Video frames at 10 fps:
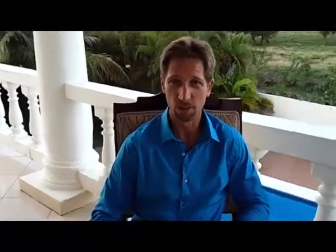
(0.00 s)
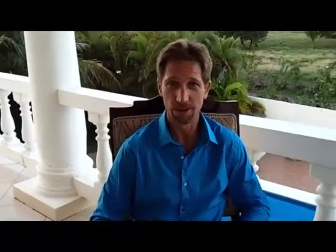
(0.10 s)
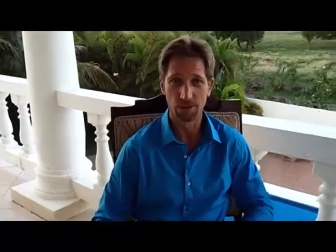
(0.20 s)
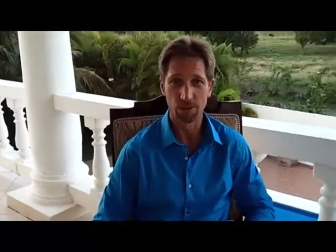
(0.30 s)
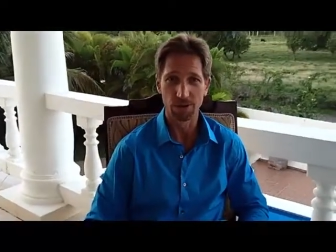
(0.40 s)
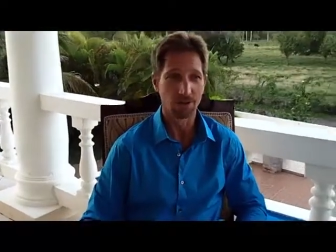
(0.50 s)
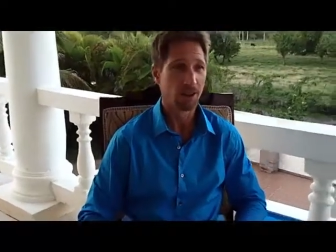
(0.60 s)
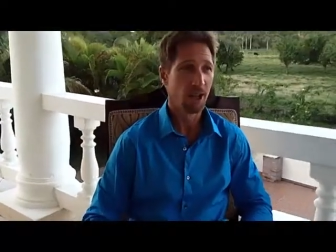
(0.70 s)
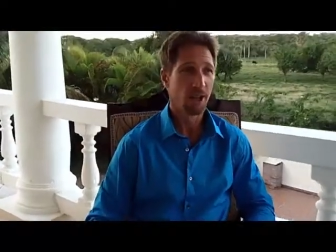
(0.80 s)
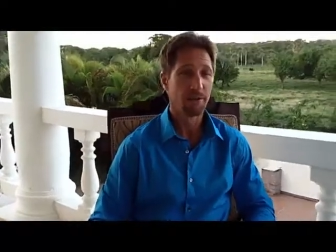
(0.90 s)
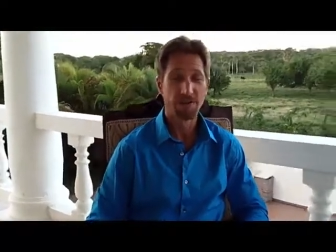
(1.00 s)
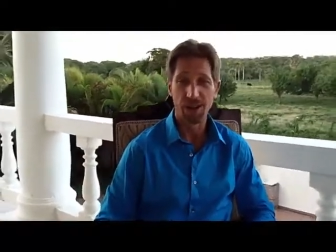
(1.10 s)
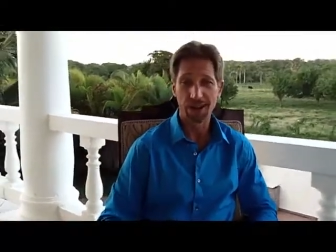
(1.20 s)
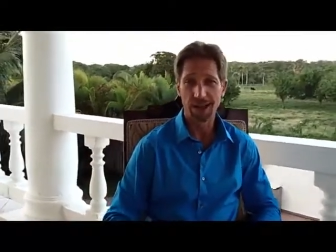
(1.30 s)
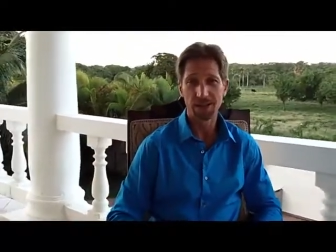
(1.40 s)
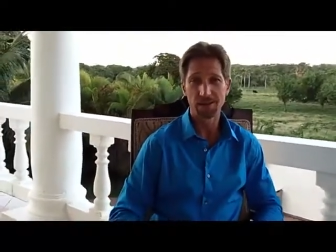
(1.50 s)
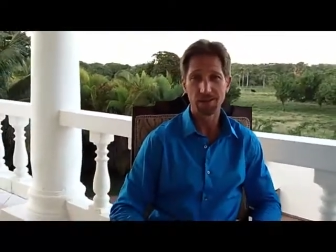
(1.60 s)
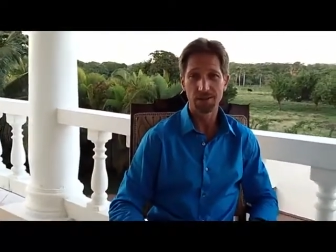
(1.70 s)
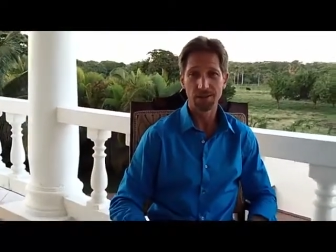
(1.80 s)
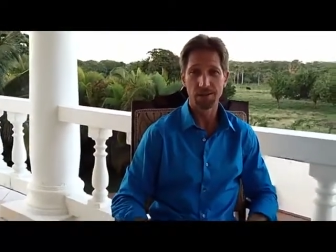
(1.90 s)
whether it was
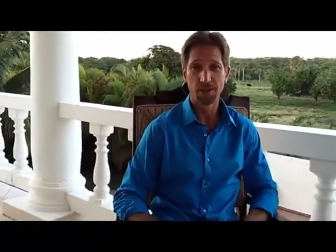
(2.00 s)
finances,